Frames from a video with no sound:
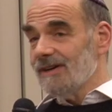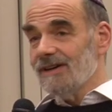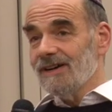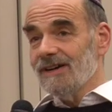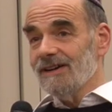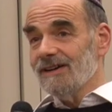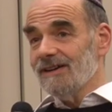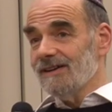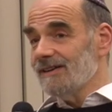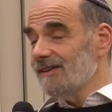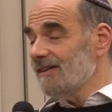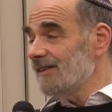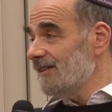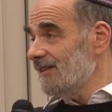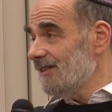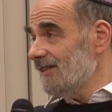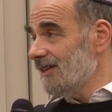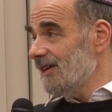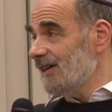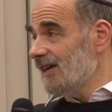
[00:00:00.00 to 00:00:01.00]

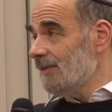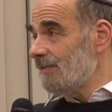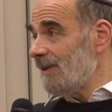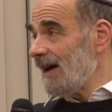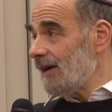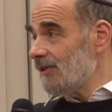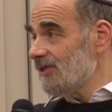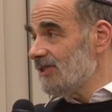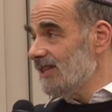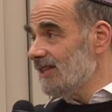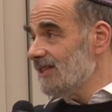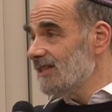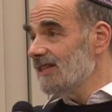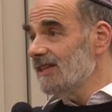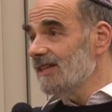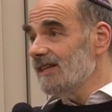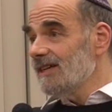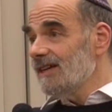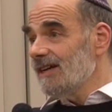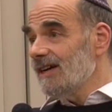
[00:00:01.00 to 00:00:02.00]
about it.
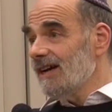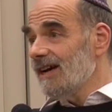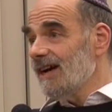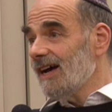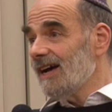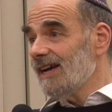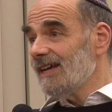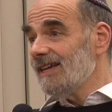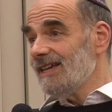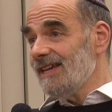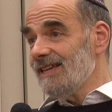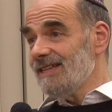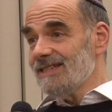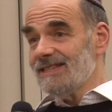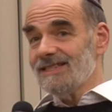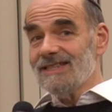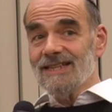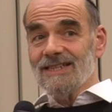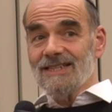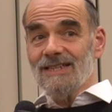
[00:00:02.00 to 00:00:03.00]
I
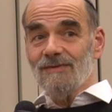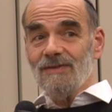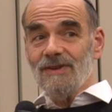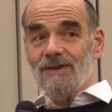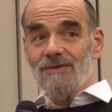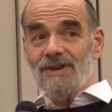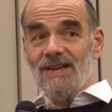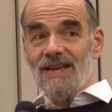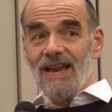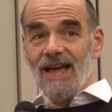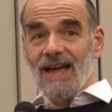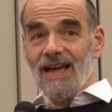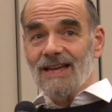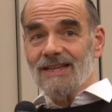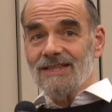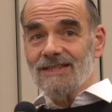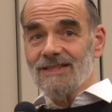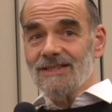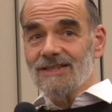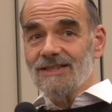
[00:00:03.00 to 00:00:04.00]
instinctively
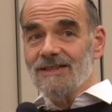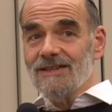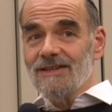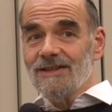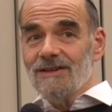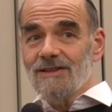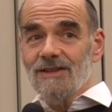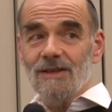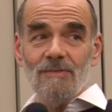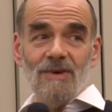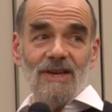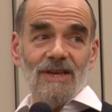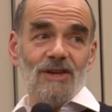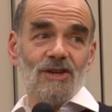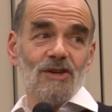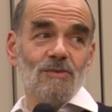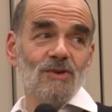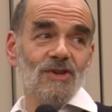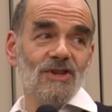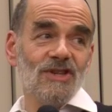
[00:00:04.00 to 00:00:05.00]
realised that being
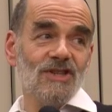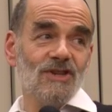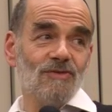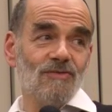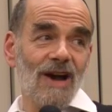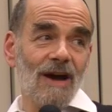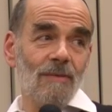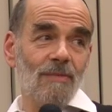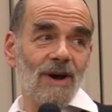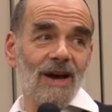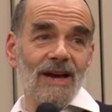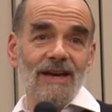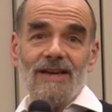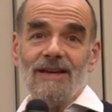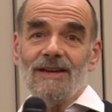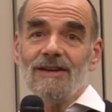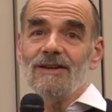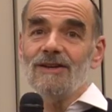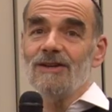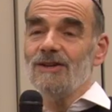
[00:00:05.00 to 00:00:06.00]
a community rabbi
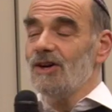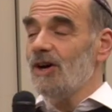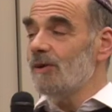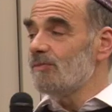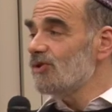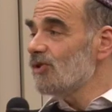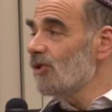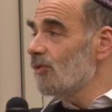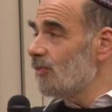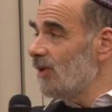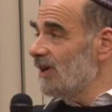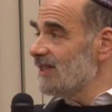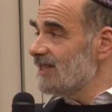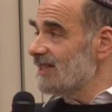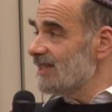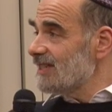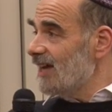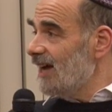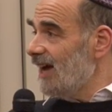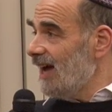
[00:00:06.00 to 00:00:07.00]
absorbed
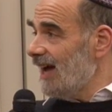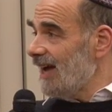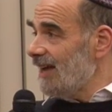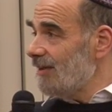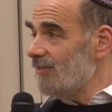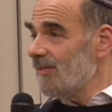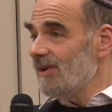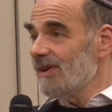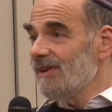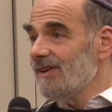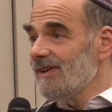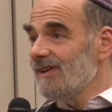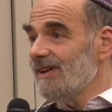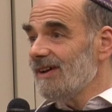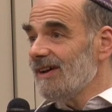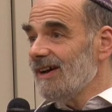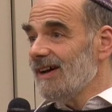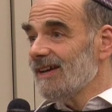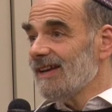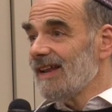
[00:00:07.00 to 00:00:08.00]
one's time.
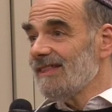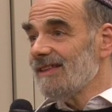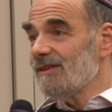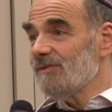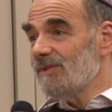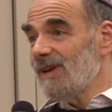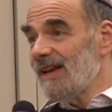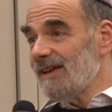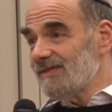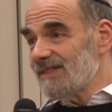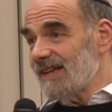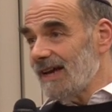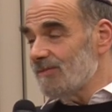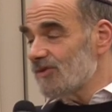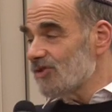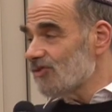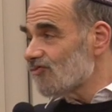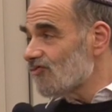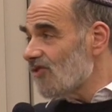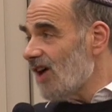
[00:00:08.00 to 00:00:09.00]
And I thought, will I have time
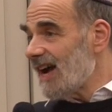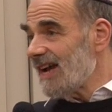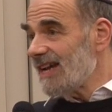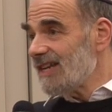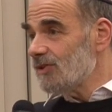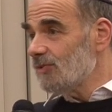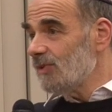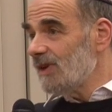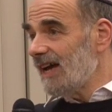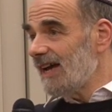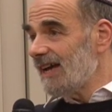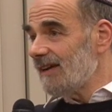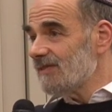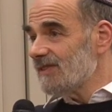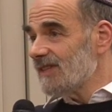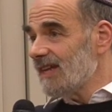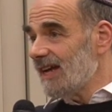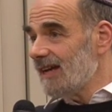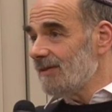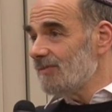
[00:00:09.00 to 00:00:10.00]
to write? Will I have
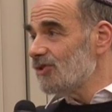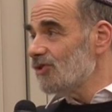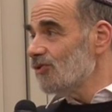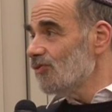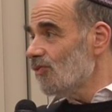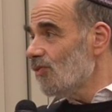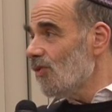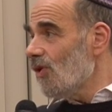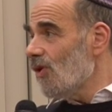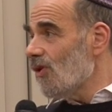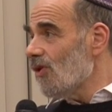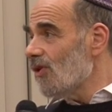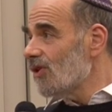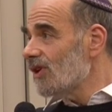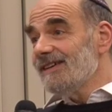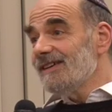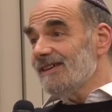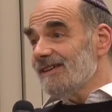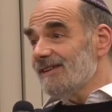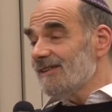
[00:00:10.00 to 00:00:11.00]
time to
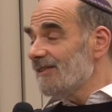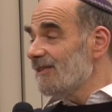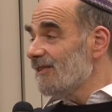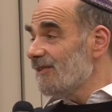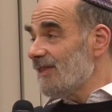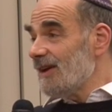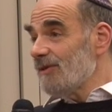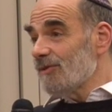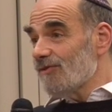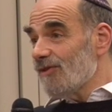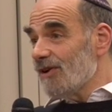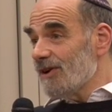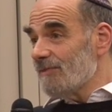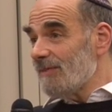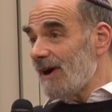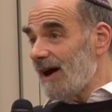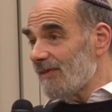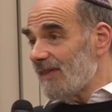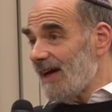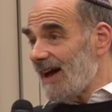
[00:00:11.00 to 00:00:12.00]
walk? They were wrong
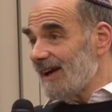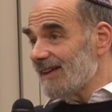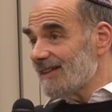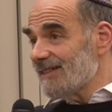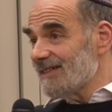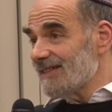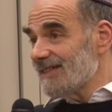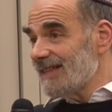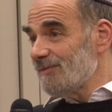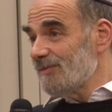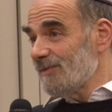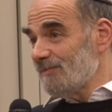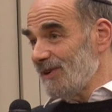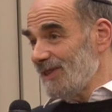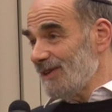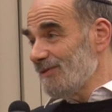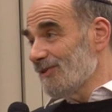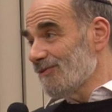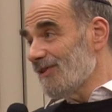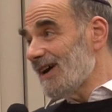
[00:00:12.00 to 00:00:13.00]
about that, but
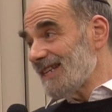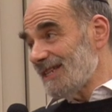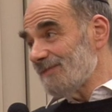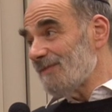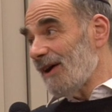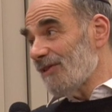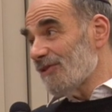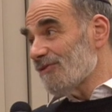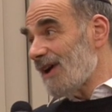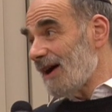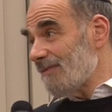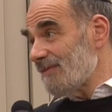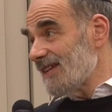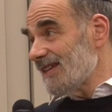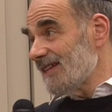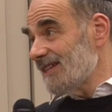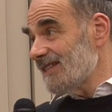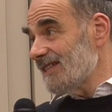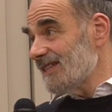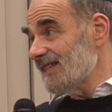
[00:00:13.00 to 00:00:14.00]
they were right about the
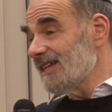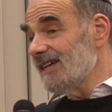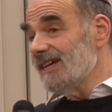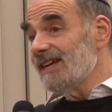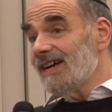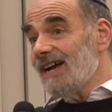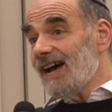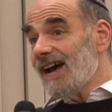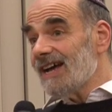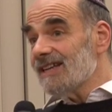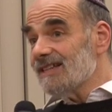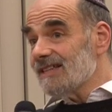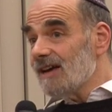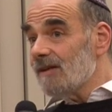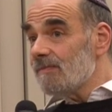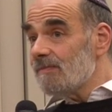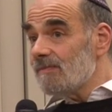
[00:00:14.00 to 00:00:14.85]
rabbinate. And